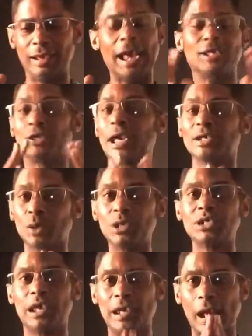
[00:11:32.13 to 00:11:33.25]
guys, you guys don't
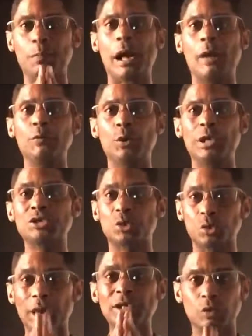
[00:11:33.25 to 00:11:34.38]
understand how powerful it is to
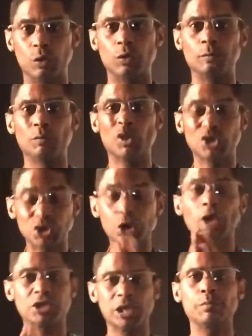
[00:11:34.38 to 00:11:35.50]
create a group,
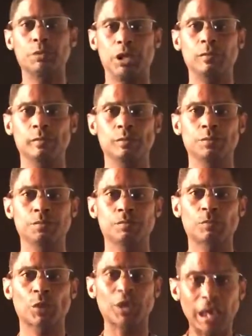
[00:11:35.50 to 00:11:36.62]
start something,
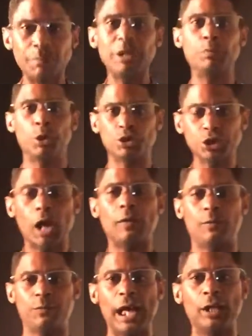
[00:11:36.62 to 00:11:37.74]
get people to
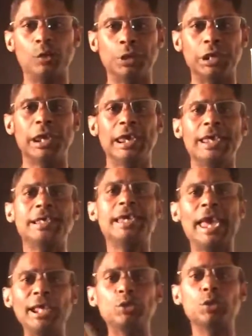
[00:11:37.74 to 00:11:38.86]
start following,
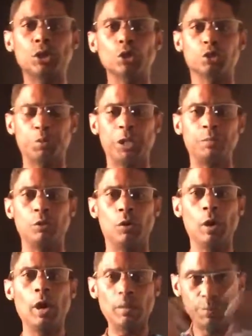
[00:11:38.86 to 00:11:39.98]
engage with those
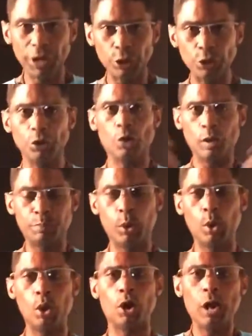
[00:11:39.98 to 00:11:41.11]
people, build
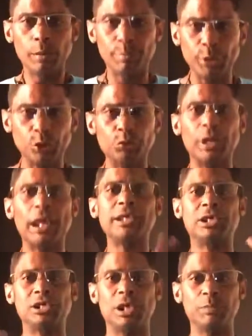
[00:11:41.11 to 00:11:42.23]
rapport, build
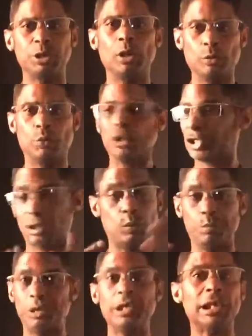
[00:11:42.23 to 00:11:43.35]
relationships, which
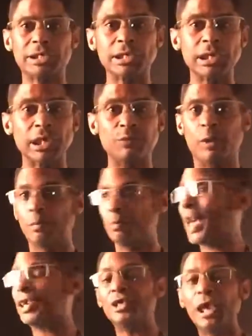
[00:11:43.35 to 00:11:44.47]
me and Esther did from
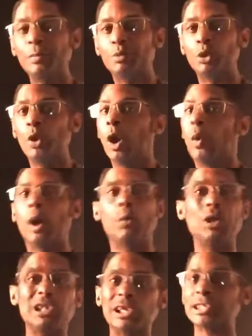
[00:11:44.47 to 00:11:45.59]
back in April when
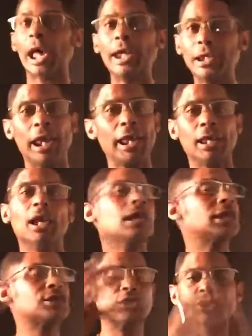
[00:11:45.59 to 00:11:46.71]
we decided, hey,
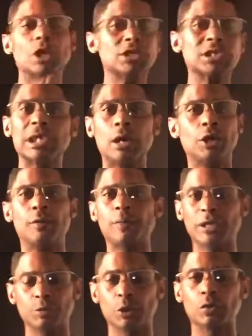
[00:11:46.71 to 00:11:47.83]
let's just start this out on a
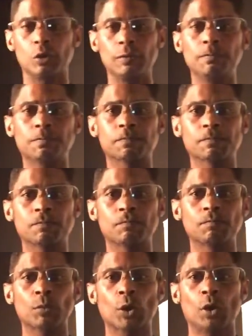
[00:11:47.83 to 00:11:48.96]
Facebook group.
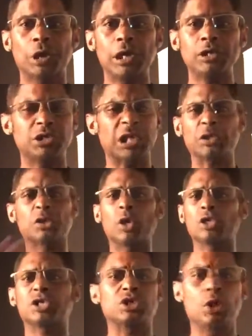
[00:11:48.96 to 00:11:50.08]
Okay, it's not going to
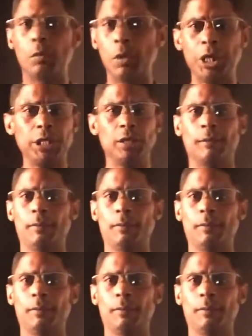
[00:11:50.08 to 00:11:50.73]
cost us no money.